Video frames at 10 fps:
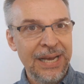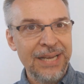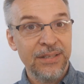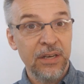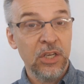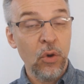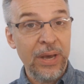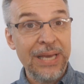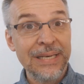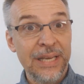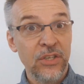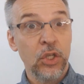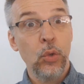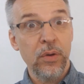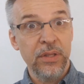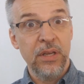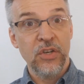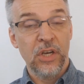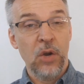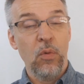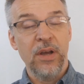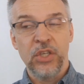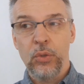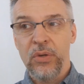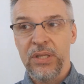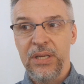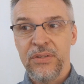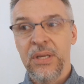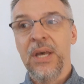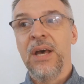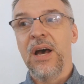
I said, go ahead and get two of these. You're going to want two of these piece.